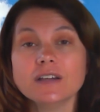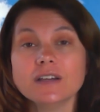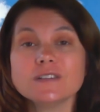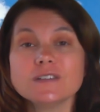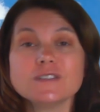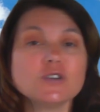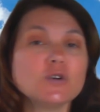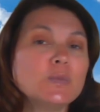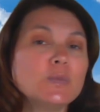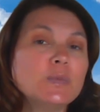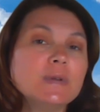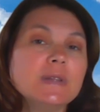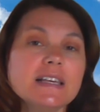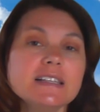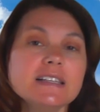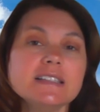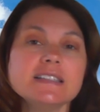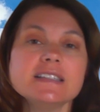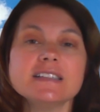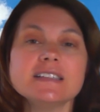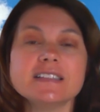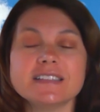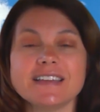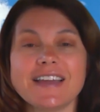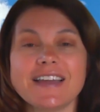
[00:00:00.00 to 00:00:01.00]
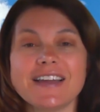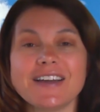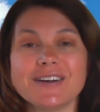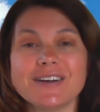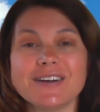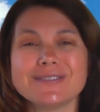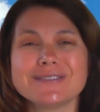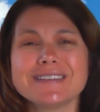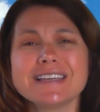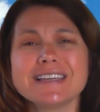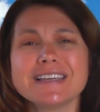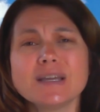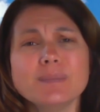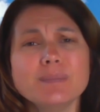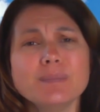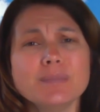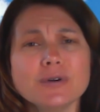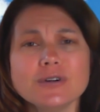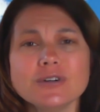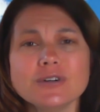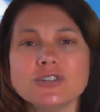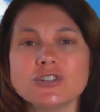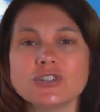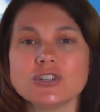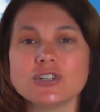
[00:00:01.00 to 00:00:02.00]
So pleasant sounds like a
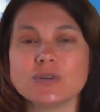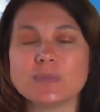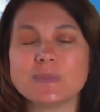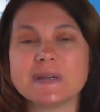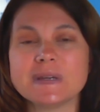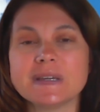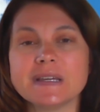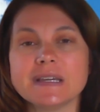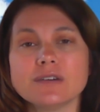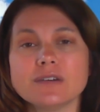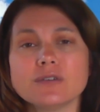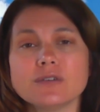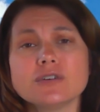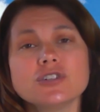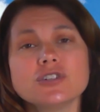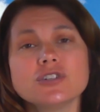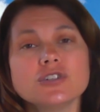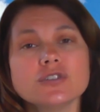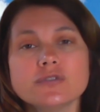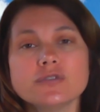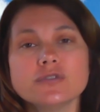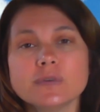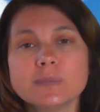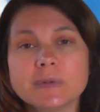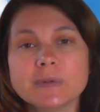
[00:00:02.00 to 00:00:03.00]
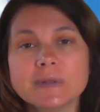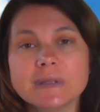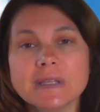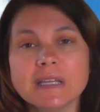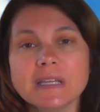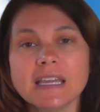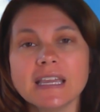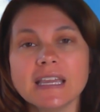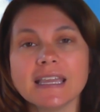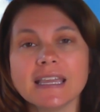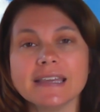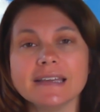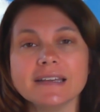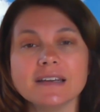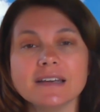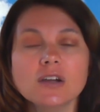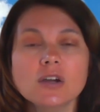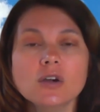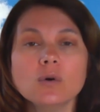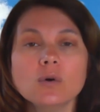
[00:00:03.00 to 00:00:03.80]
bird chirping or children playing